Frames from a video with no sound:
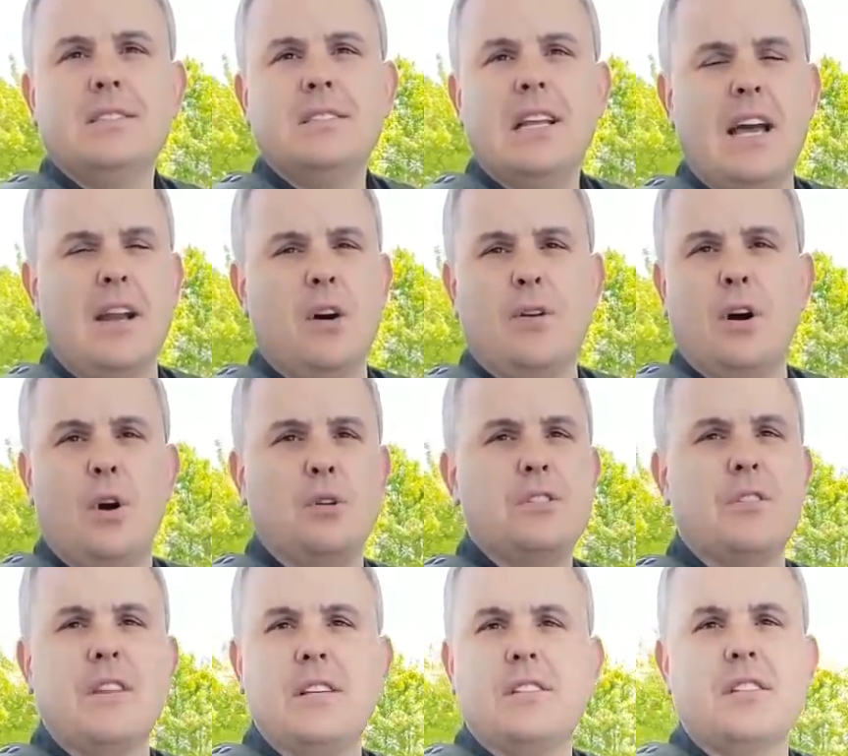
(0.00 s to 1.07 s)
I don't holster
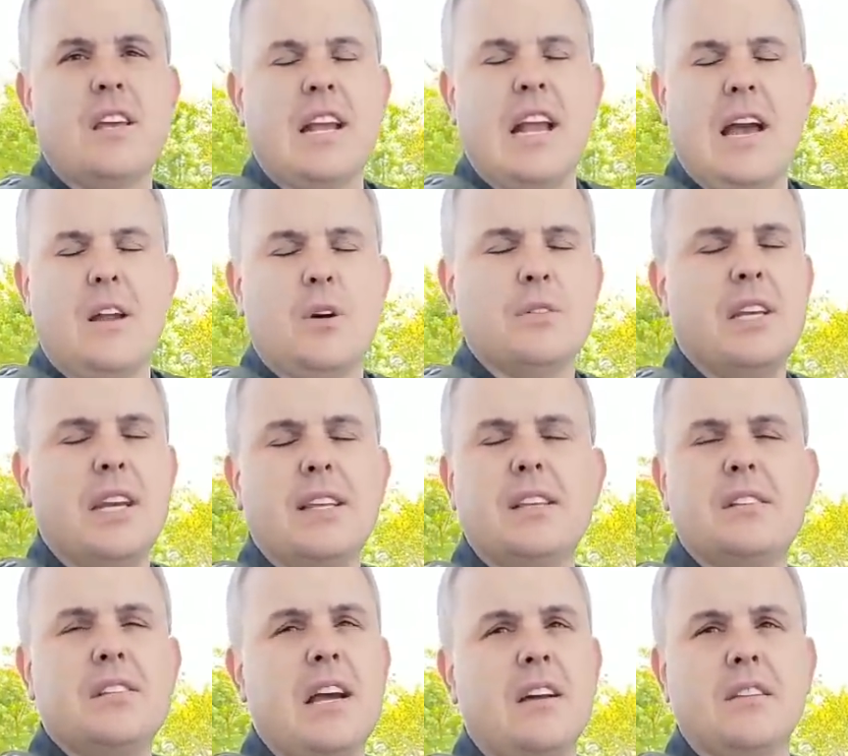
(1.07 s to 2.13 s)
this thing. I don't take
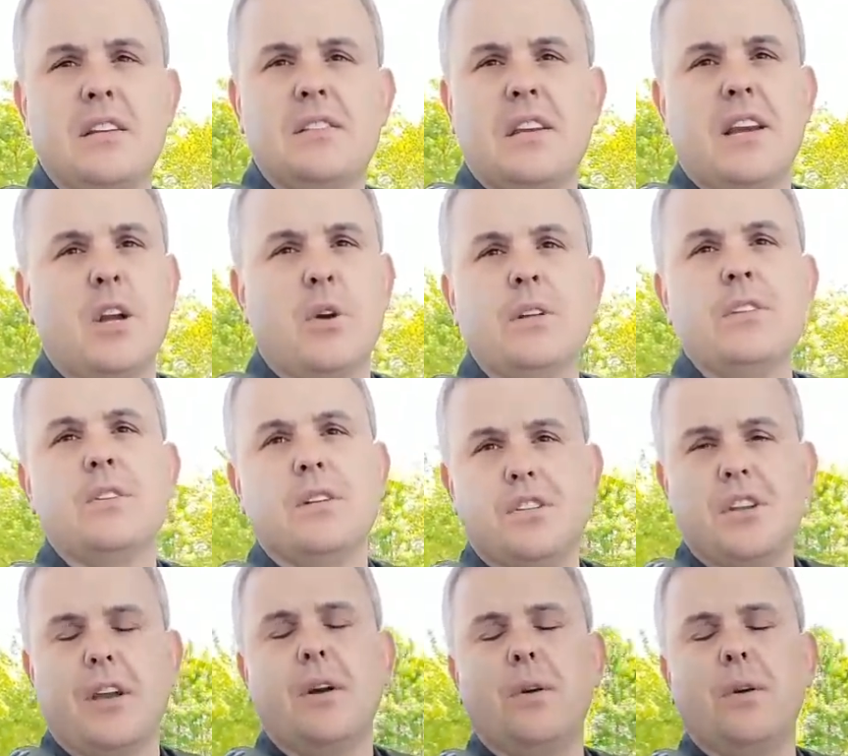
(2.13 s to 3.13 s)
this out unless I go into a jail.